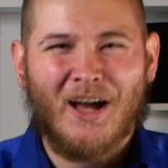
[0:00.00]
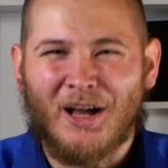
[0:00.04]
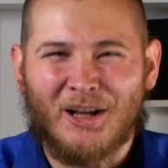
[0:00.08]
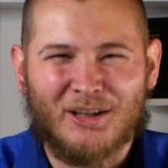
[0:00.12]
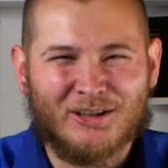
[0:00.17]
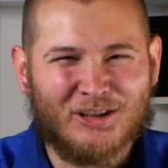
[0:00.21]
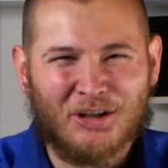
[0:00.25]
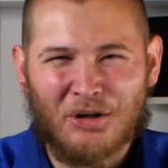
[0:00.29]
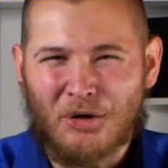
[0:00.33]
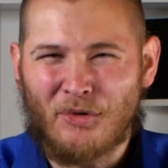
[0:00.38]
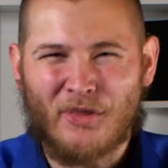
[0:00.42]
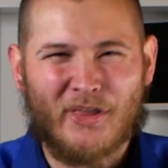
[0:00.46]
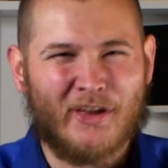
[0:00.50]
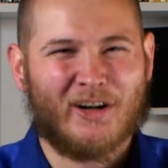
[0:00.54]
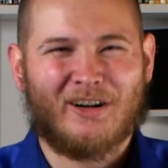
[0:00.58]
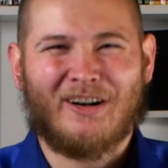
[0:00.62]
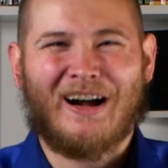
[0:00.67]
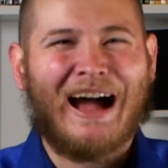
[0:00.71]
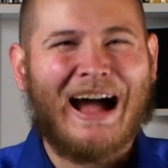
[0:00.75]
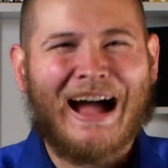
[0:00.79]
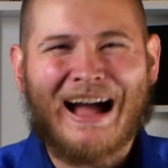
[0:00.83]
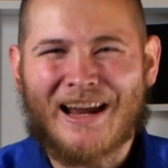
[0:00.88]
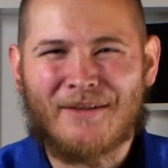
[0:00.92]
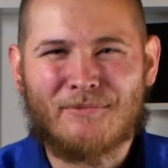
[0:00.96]
Hello there,
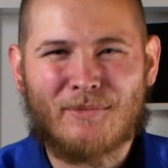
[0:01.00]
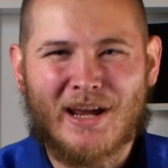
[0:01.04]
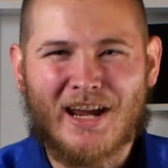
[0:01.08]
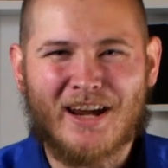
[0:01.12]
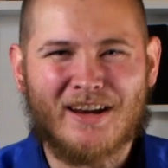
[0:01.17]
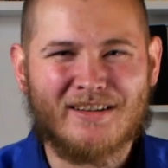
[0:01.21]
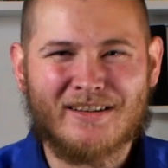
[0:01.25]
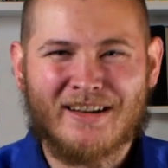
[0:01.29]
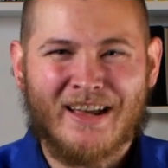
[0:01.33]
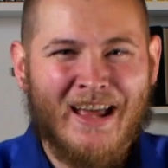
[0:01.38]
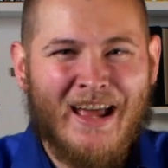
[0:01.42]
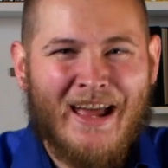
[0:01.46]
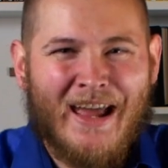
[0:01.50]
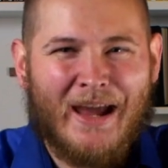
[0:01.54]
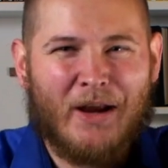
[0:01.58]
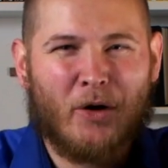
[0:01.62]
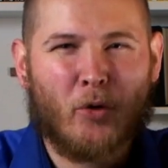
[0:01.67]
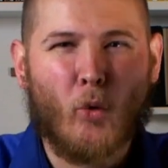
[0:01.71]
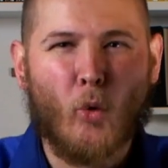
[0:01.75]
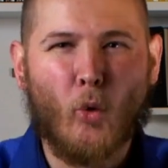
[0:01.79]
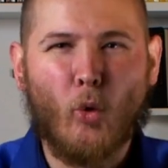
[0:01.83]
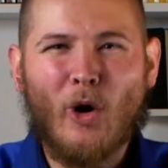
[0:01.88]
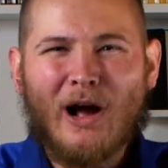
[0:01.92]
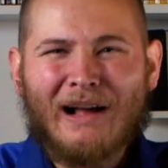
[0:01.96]
I'm Aidan,
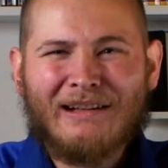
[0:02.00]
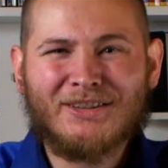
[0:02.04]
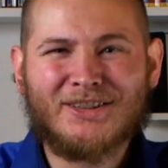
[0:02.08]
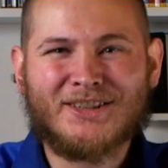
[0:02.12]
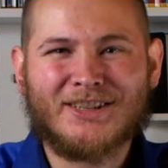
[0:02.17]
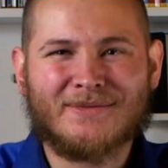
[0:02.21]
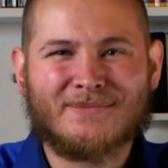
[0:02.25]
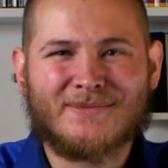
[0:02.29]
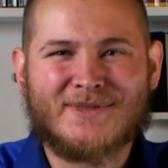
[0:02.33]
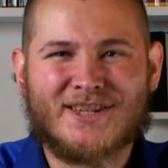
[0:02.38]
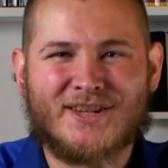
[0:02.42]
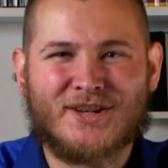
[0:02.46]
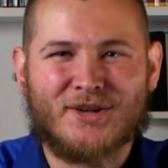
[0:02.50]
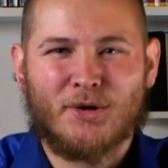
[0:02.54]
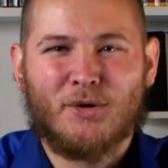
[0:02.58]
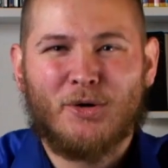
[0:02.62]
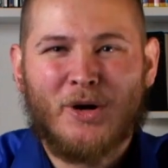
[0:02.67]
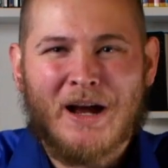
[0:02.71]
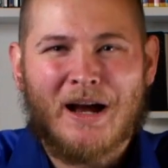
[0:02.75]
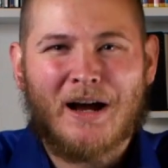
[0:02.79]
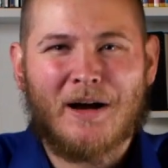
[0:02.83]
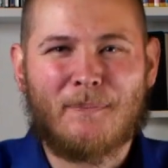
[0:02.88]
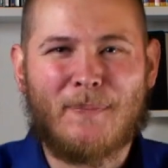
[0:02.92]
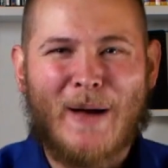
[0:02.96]
and welcome to
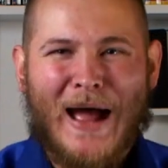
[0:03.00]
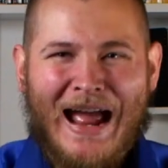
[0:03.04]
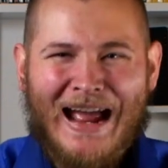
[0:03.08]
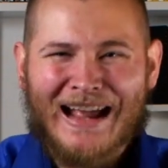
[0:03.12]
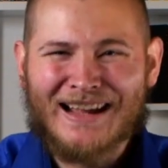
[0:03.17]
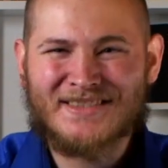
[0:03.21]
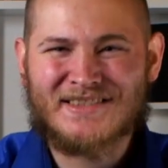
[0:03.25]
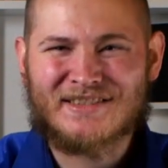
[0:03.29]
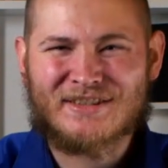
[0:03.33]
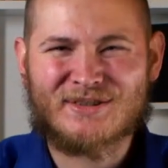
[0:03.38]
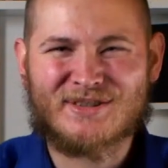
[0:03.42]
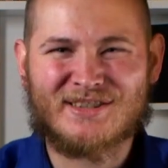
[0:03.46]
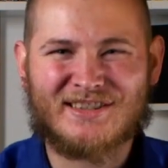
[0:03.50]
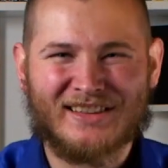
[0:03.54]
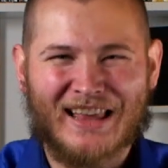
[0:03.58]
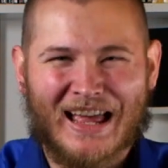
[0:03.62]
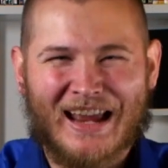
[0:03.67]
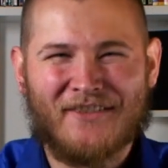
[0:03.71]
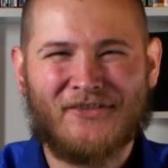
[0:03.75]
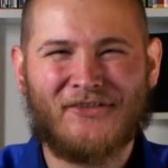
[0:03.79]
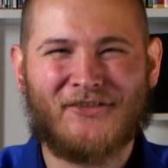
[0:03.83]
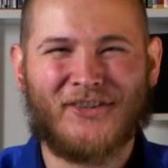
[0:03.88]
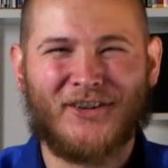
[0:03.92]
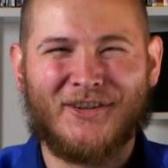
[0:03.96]
A Pastor's
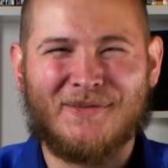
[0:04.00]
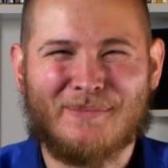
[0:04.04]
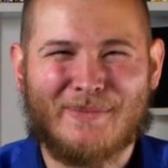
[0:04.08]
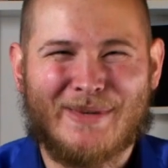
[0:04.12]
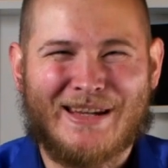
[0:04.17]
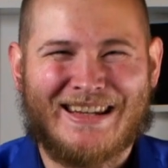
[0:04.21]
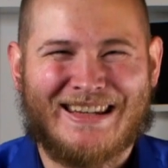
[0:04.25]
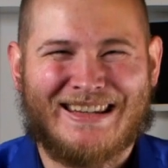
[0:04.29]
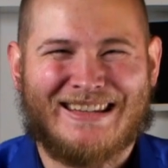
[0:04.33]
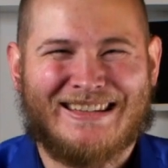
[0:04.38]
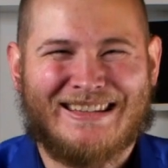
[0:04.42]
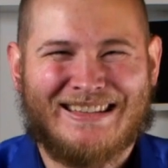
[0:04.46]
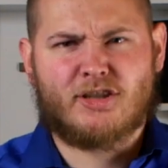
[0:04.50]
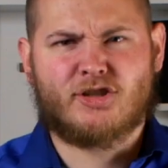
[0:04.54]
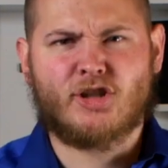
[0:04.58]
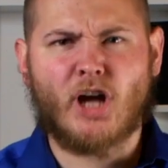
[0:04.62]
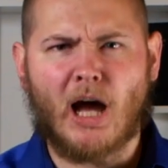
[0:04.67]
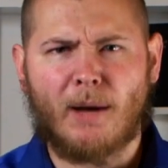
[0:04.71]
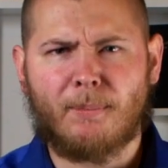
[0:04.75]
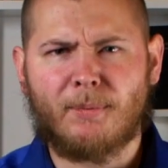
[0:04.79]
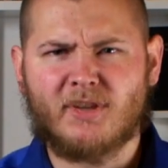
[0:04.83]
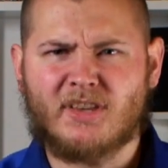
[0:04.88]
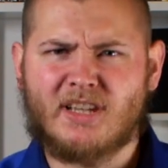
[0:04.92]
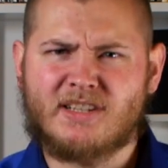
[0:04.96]
Life for Me.
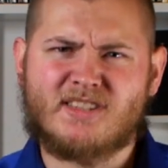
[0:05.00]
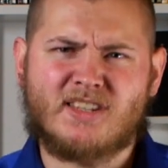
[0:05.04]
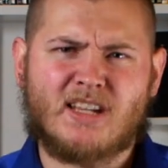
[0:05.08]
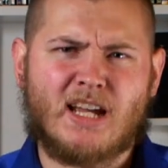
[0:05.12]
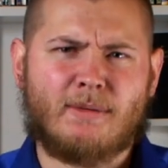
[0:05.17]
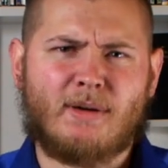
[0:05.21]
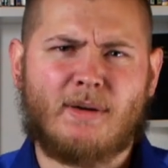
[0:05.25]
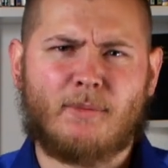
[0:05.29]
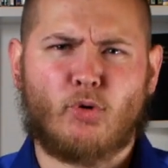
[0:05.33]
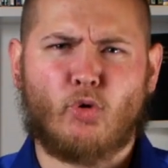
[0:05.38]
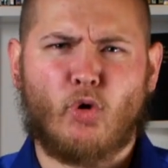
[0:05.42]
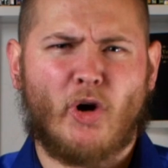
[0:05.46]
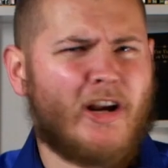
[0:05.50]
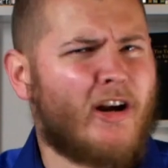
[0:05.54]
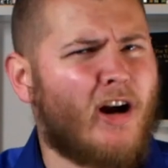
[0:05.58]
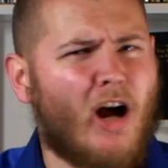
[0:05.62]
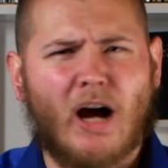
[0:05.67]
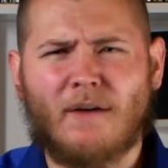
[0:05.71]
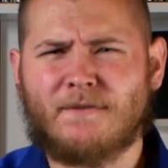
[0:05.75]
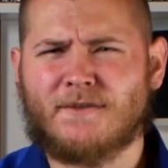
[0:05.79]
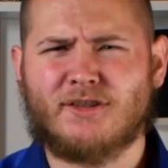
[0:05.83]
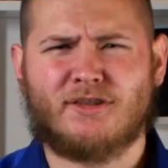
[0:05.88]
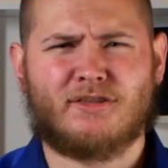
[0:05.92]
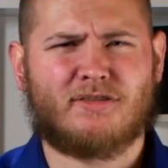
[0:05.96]
Topic that's come up quite
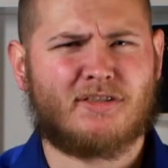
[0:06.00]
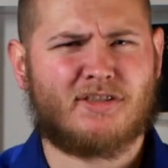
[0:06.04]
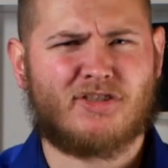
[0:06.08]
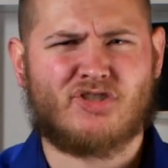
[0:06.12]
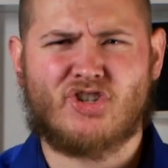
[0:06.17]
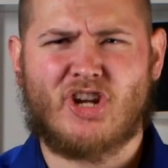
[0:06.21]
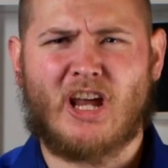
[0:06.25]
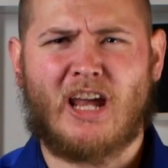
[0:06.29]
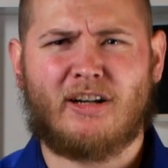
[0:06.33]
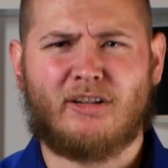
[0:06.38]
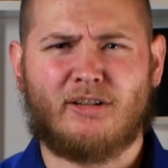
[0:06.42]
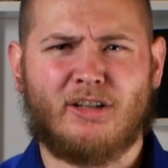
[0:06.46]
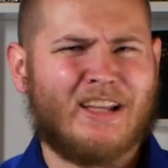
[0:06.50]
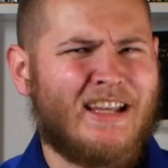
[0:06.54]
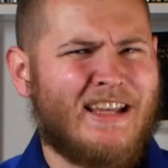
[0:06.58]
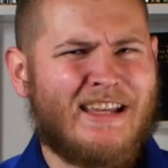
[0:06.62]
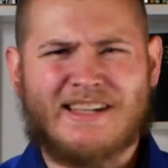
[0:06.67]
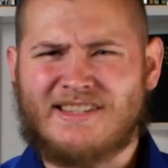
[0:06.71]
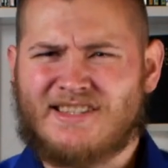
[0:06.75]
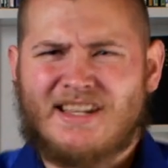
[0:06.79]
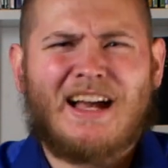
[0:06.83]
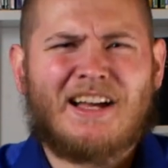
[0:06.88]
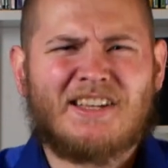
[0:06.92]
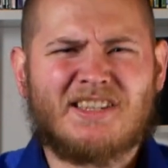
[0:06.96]
often on this channel
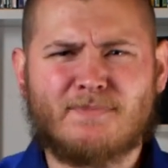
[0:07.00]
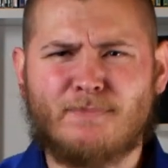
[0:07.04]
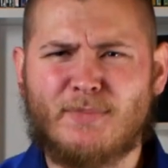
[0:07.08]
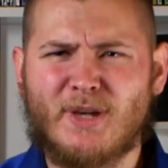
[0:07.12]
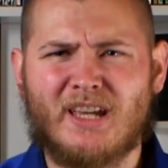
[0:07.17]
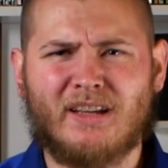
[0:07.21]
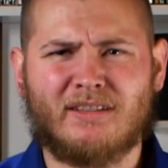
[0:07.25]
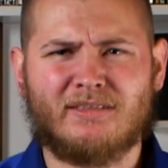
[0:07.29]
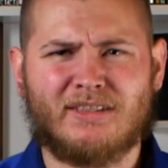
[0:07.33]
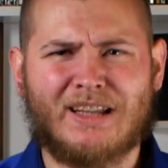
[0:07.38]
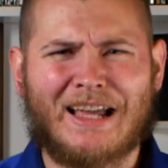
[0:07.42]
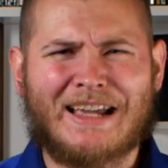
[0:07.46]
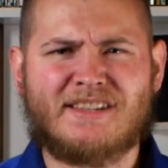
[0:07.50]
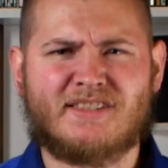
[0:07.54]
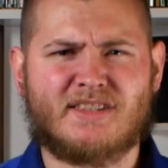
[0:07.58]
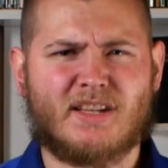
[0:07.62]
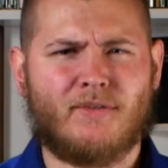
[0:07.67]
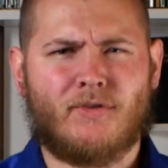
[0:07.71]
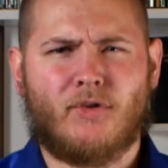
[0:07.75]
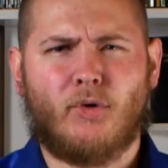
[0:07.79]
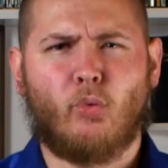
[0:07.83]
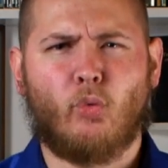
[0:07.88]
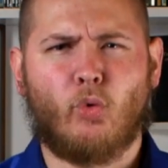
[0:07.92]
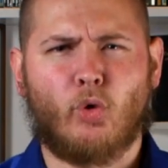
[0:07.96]
is us being lights
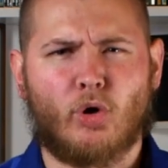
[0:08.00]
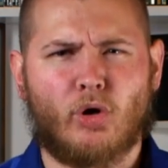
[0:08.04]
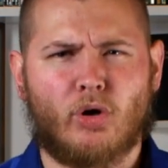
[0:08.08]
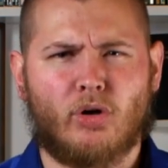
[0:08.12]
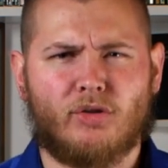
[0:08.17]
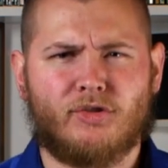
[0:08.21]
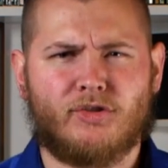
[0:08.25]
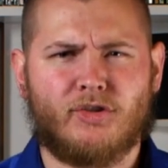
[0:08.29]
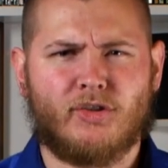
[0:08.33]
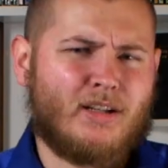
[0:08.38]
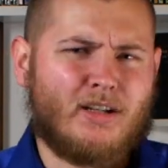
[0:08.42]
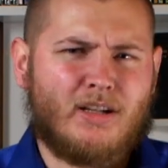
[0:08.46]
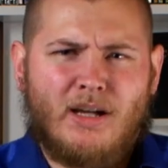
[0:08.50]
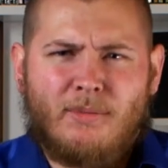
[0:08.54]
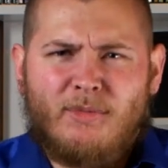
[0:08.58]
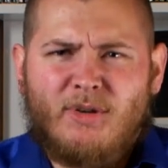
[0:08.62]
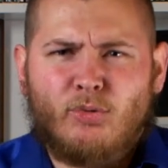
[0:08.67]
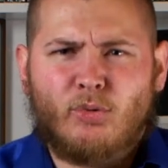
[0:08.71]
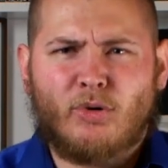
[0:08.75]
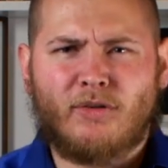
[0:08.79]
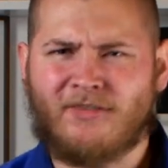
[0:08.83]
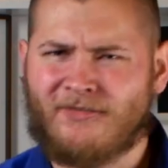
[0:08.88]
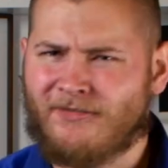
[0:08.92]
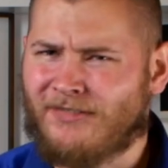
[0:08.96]
of the world. I mean,
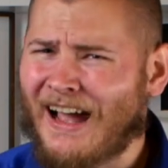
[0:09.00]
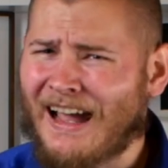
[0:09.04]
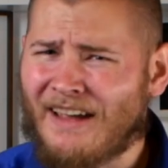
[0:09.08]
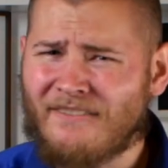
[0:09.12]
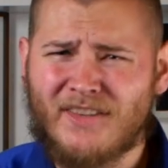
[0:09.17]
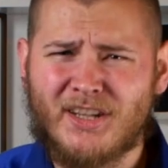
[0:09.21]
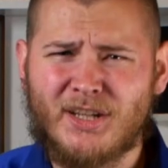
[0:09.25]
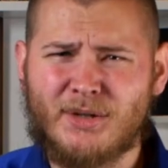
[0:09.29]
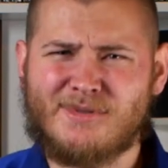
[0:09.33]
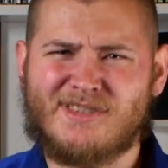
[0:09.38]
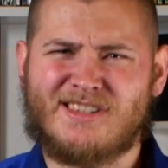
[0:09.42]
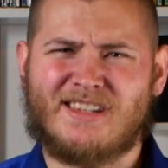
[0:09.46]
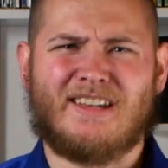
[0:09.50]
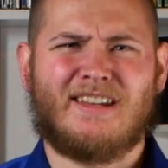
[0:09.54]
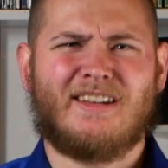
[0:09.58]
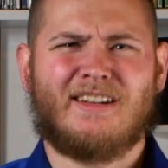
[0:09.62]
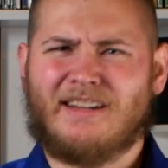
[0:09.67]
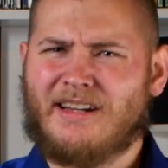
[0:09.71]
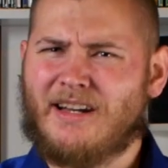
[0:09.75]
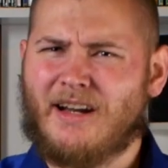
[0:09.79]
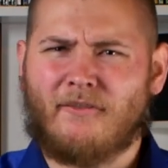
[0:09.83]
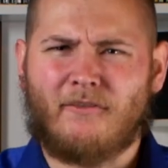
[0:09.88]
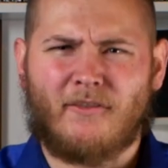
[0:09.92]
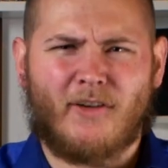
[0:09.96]
we're five videos in
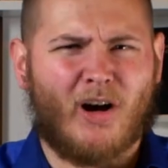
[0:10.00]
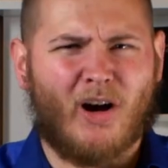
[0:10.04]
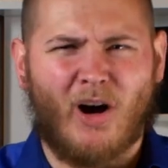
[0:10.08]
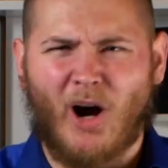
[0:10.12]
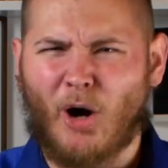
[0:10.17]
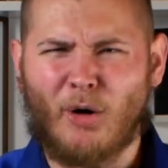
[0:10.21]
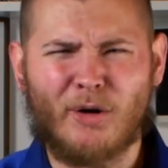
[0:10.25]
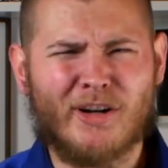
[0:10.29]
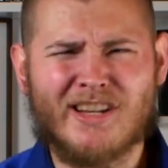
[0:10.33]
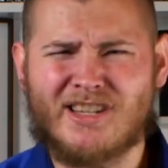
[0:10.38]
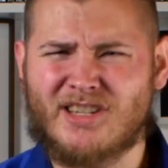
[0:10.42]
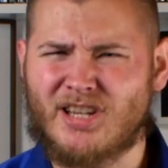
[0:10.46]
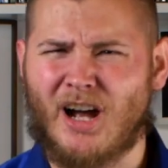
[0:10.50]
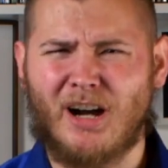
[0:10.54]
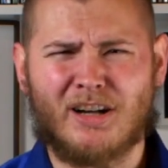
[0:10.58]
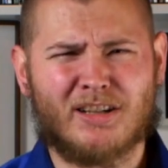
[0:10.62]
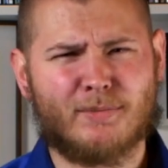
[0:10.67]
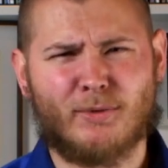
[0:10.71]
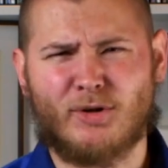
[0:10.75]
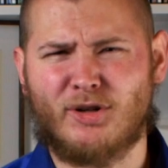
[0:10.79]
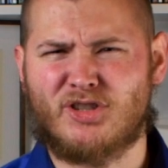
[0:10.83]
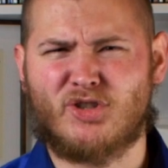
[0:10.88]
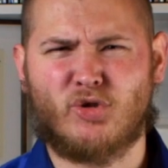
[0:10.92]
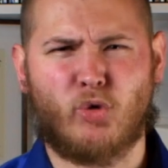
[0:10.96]
and I've already talked
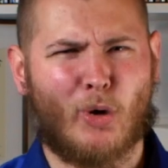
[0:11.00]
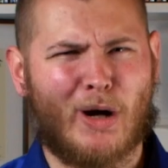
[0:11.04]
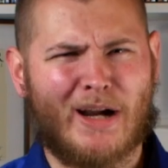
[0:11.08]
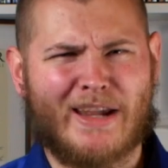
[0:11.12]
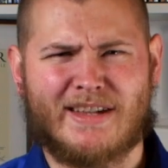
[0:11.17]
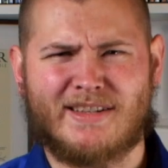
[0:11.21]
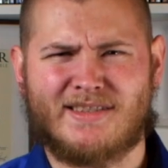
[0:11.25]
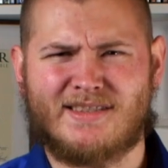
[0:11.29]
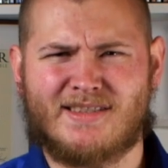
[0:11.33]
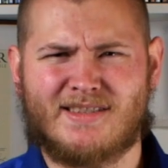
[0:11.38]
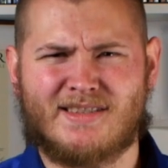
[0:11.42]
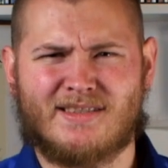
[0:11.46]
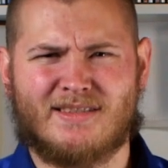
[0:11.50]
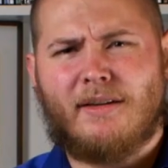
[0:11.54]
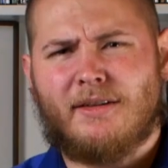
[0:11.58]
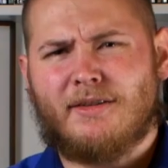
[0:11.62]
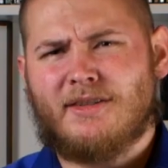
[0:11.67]
about it twice.